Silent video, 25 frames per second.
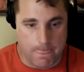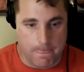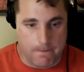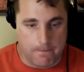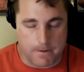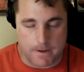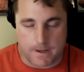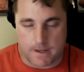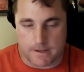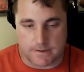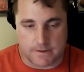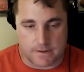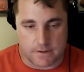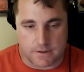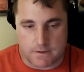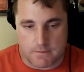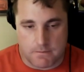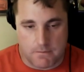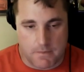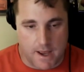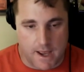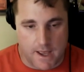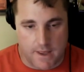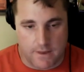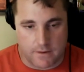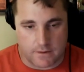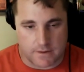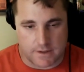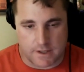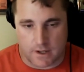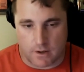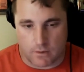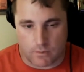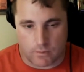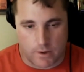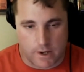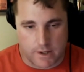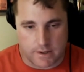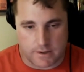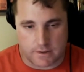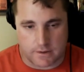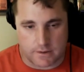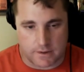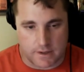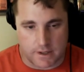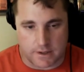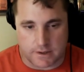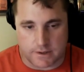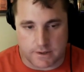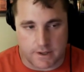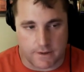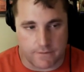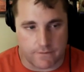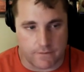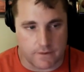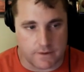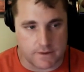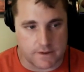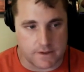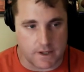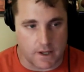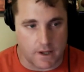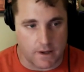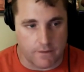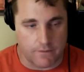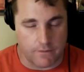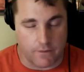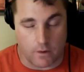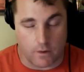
Because there's like a razor's edge difference of